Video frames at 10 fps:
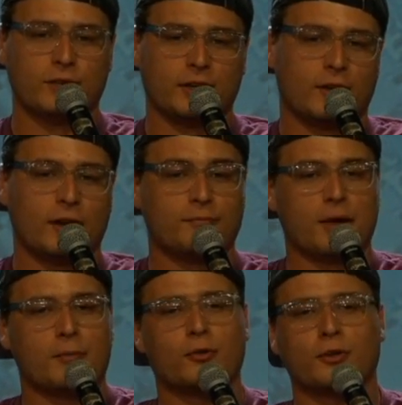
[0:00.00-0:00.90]

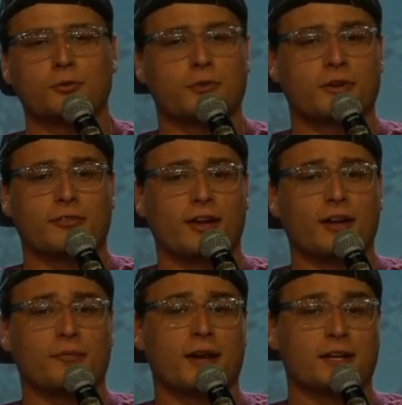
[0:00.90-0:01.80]
I'm only
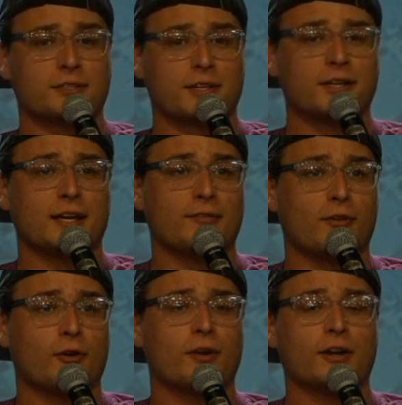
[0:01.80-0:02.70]
25, but I can tell you I've
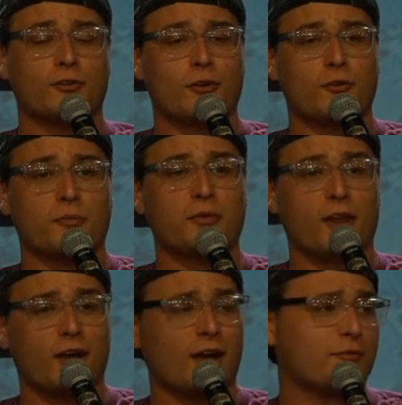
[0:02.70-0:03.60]
already grown up a
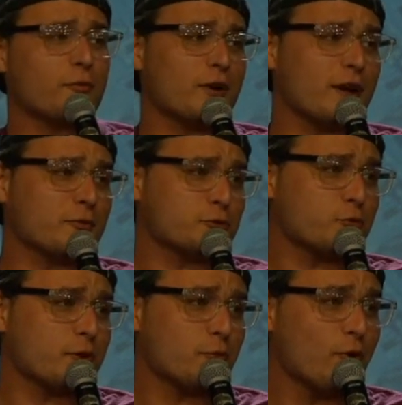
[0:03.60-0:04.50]
lot from when I was
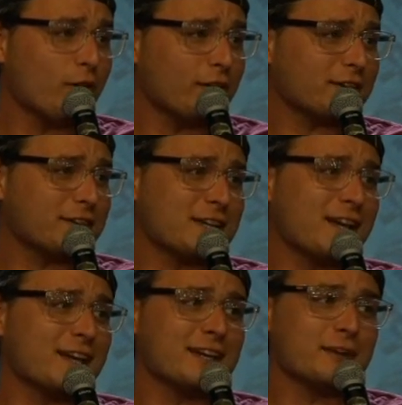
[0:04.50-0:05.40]
21, because
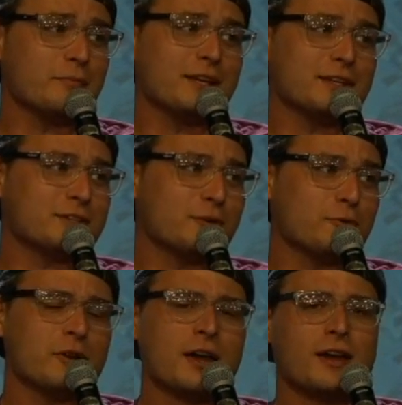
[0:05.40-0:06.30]
I hated being
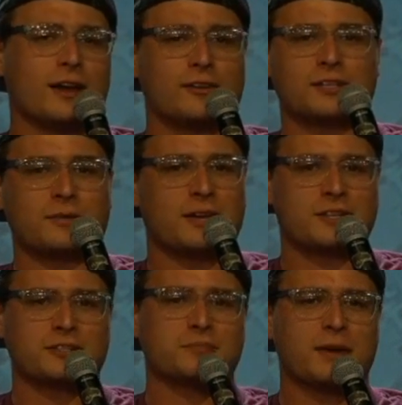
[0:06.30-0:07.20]
told. I was like, man,
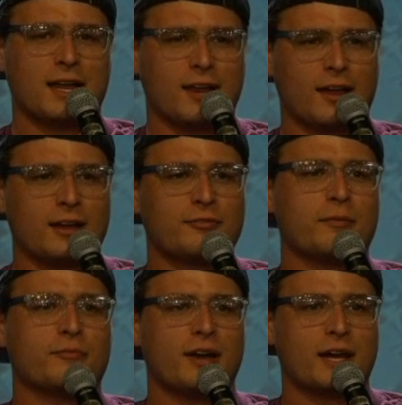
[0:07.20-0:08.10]
this is my life.
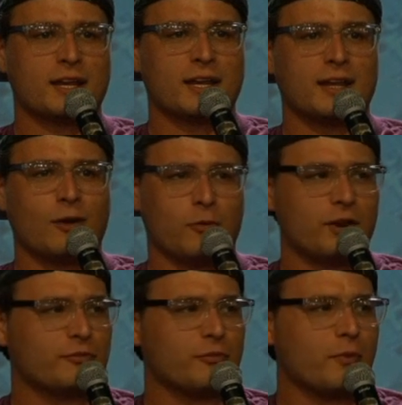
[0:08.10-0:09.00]
I'm finally
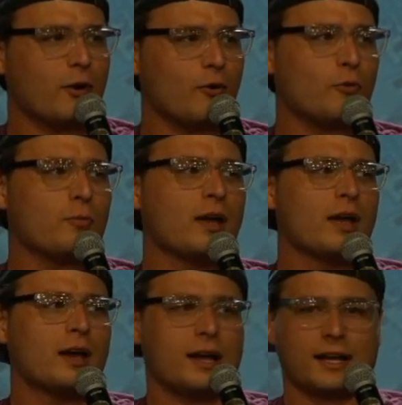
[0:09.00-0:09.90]
away from home.
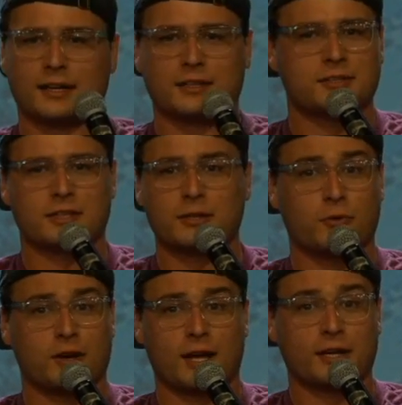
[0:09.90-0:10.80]
I get to see
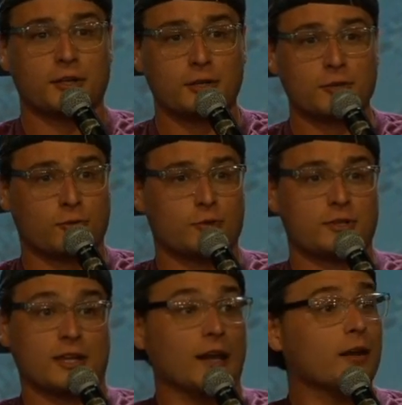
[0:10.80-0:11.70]
what I can do. Quit
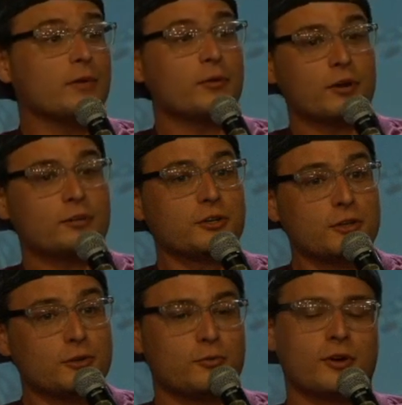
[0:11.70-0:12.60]
telling me what to
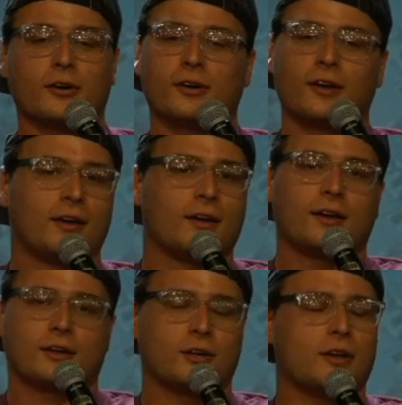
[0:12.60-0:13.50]
do. Well,
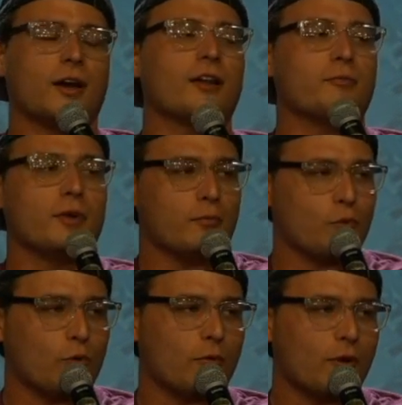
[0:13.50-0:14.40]
could not have been
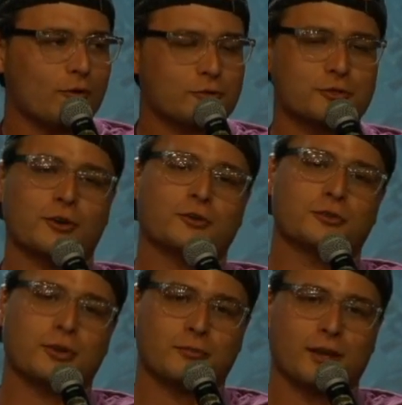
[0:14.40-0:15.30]
more wrong. So
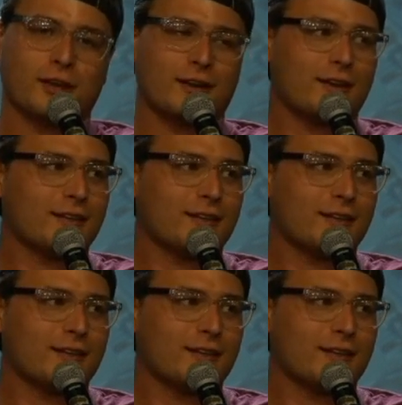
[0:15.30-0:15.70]
I'm glad I.